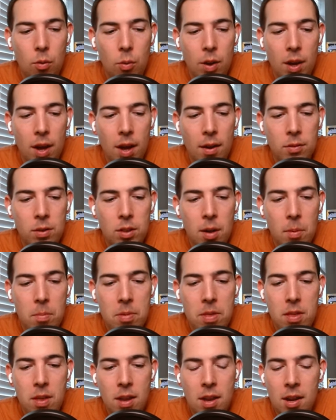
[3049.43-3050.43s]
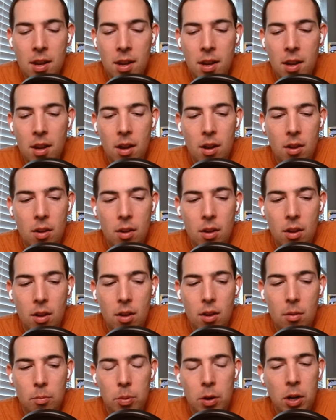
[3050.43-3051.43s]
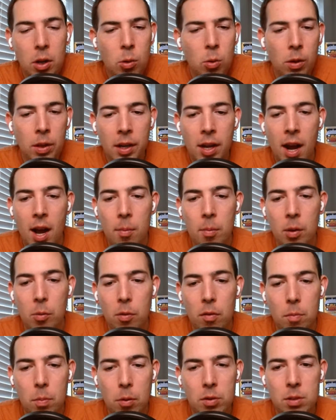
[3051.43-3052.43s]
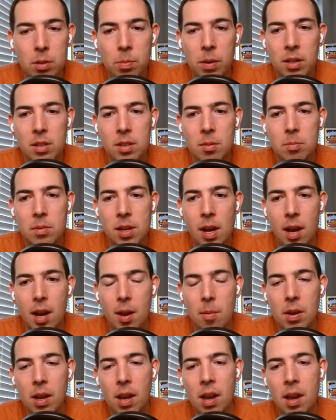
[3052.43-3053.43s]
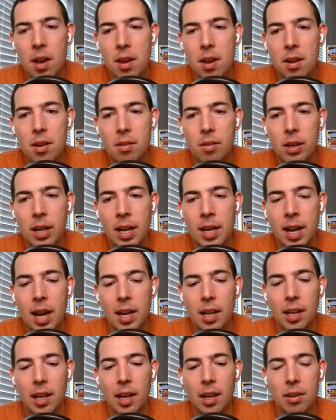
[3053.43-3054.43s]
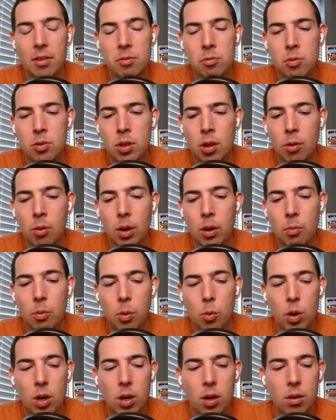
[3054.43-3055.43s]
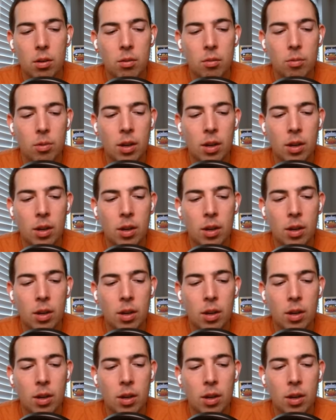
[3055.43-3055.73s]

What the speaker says: We have something pretty cool in common. We've both spent some time in Connecticut, so we're